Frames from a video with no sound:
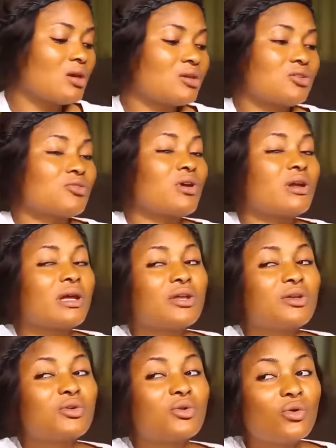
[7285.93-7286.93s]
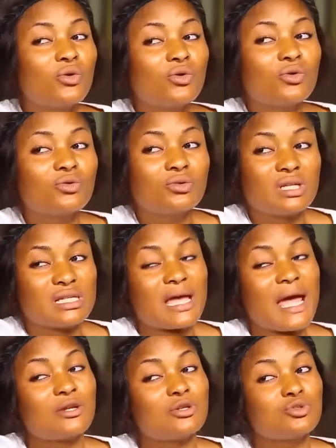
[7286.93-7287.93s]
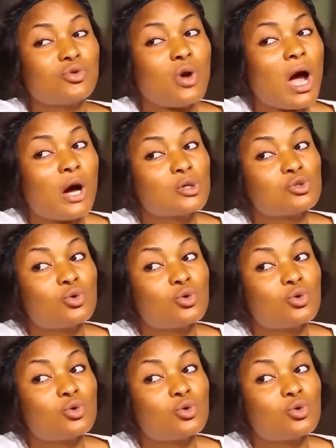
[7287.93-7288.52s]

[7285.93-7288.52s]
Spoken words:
You and I know that I don't know how to